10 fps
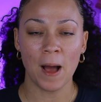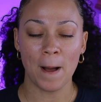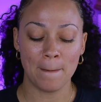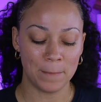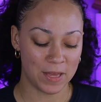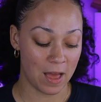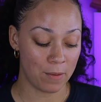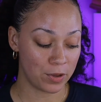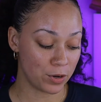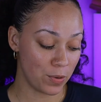But yeah,
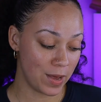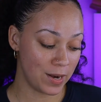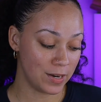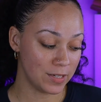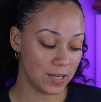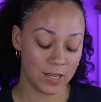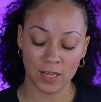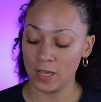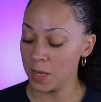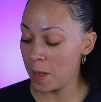I'm gonna go ahead and
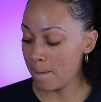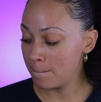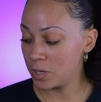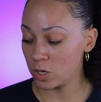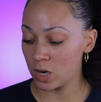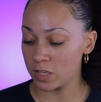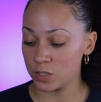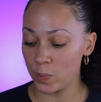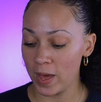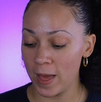put all of
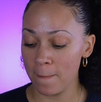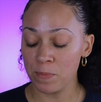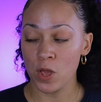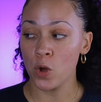this away.